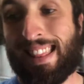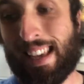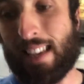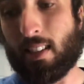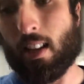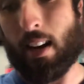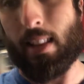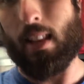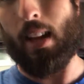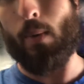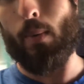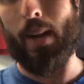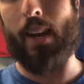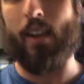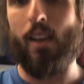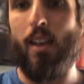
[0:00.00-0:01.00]
There's guideline
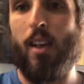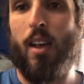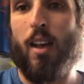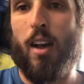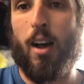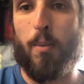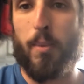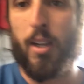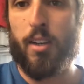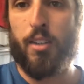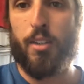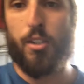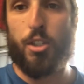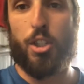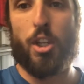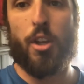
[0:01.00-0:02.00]
one. I'm going
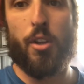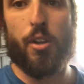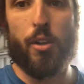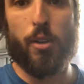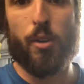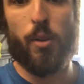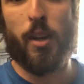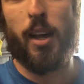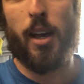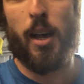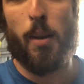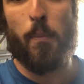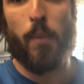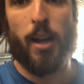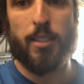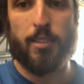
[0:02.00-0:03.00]
to show you
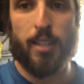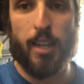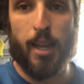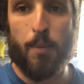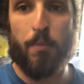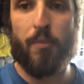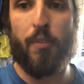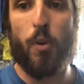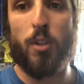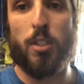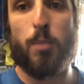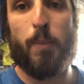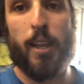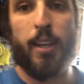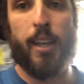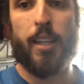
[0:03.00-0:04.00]
my setup for
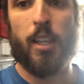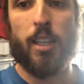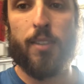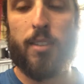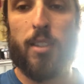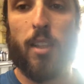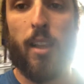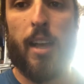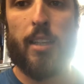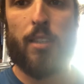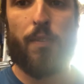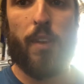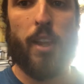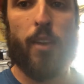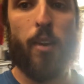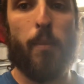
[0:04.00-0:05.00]
speed deadlifts. The last
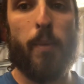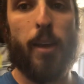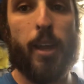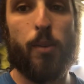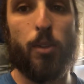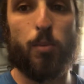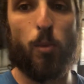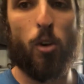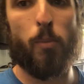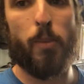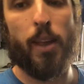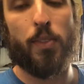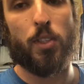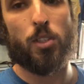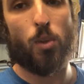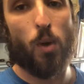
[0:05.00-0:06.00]
video I made was more
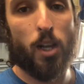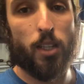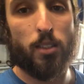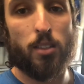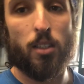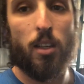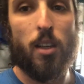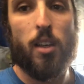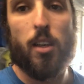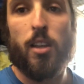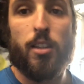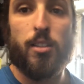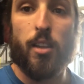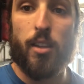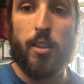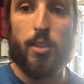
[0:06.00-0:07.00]
about the squats,
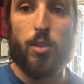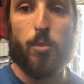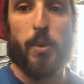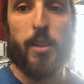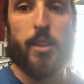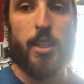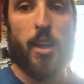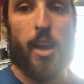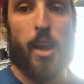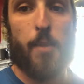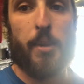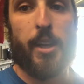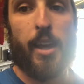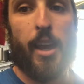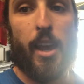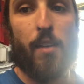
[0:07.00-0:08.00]
so this will be the
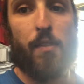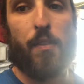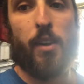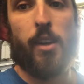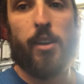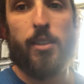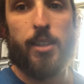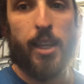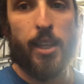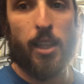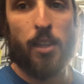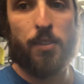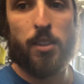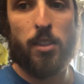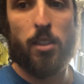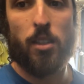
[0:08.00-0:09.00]
dynamic effort
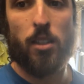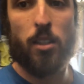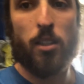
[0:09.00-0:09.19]
deadlifts.